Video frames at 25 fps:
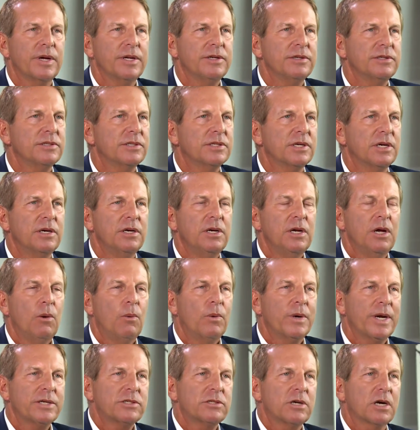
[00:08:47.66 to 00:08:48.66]
And
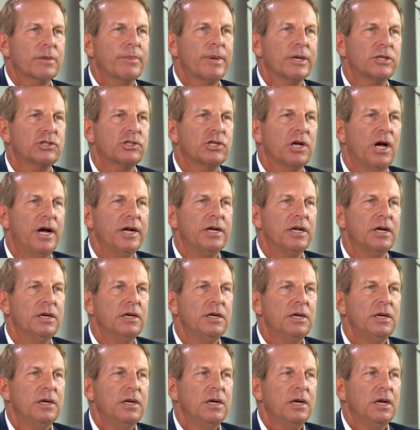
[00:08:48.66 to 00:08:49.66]
when I talk about China,
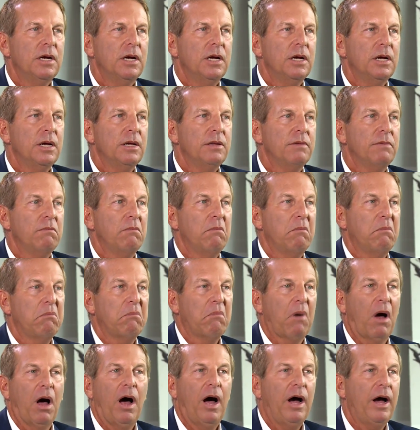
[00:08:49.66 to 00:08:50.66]

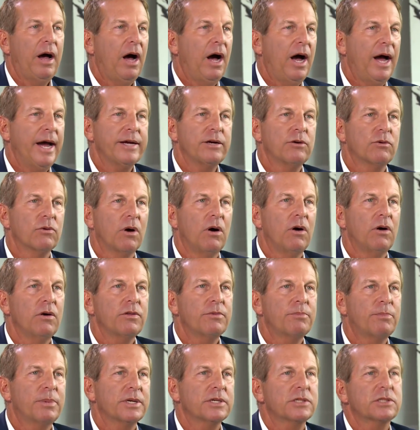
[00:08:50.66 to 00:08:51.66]
high
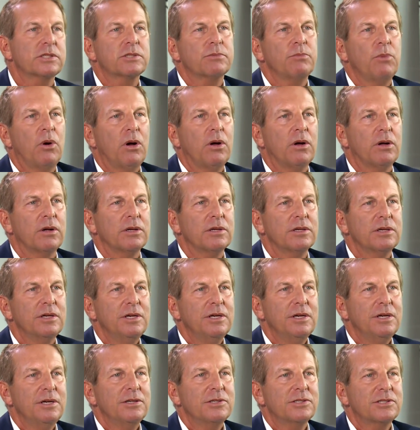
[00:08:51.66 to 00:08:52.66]
growth, but it's small.
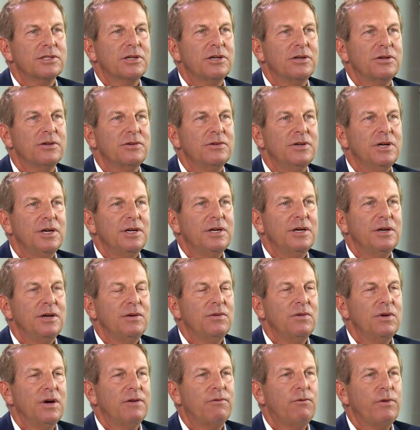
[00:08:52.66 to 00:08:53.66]
So
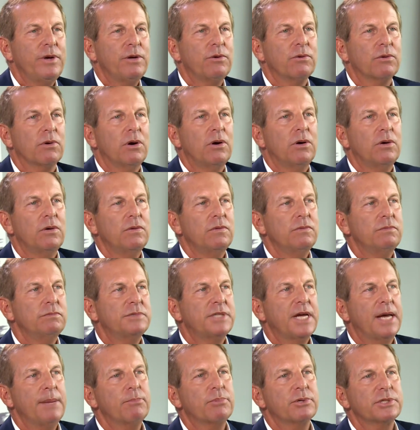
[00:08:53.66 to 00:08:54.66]
if we grow
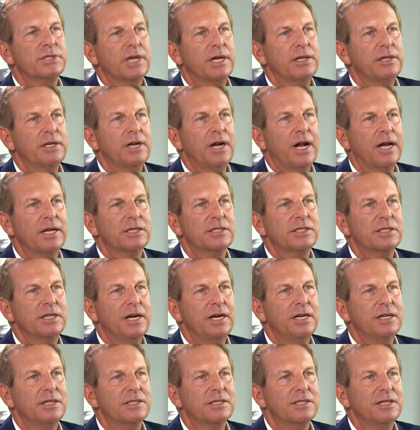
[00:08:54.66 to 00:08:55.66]
10% in the United
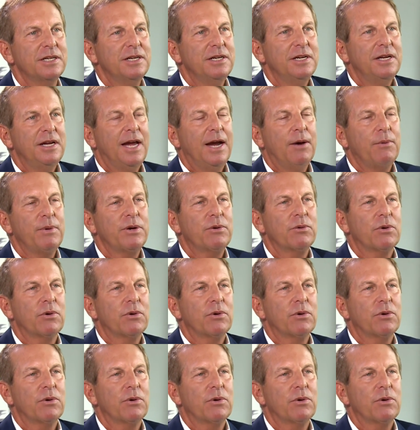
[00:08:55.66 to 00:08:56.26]
States and we